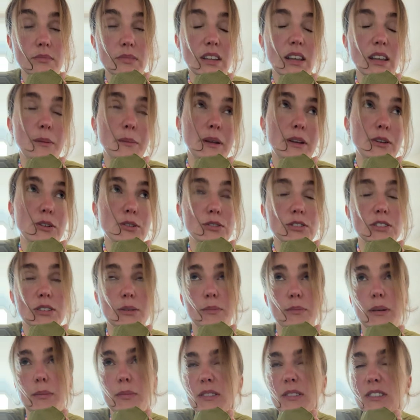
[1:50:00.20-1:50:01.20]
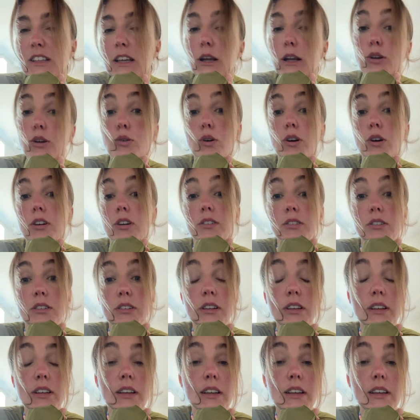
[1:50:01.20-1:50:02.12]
I mean, some people say Knorke.